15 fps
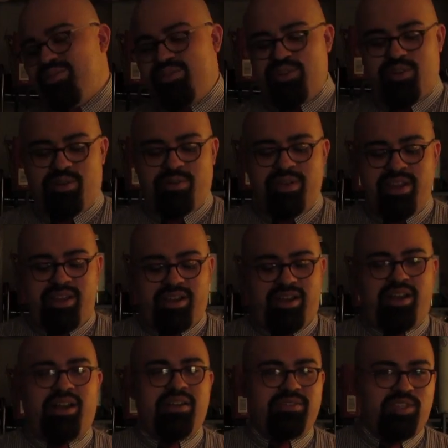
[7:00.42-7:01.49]
So
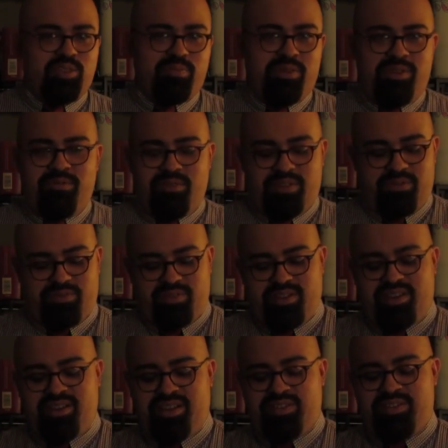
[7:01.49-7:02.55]
just be ready for
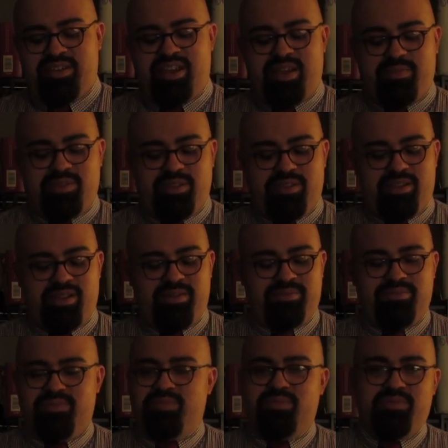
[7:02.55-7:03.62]
that. It's going to happen a lot.
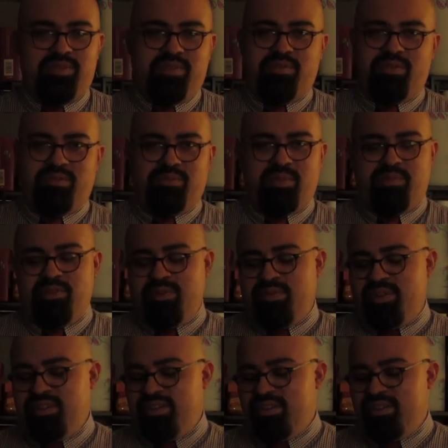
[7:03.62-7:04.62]
People never going